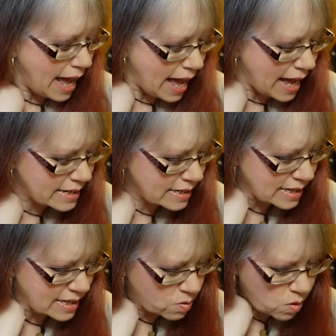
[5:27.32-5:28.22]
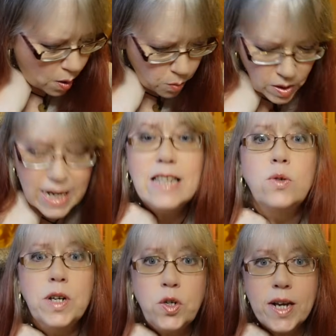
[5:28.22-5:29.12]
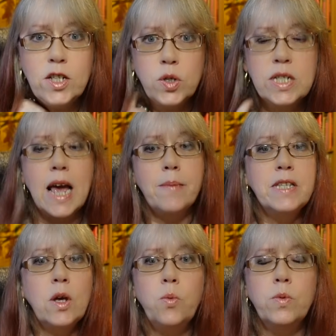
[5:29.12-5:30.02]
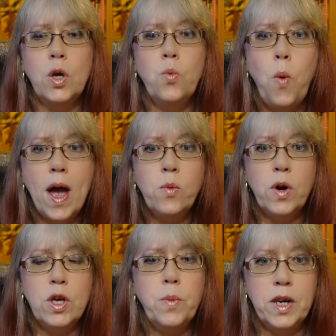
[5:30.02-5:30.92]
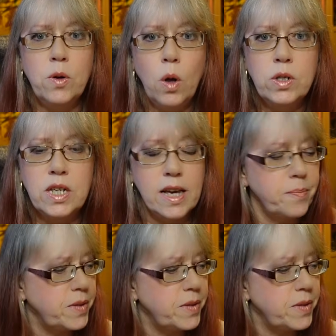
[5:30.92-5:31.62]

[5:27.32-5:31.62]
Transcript: And I said, right, well, let's retrace your steps. So where were you when you lost it?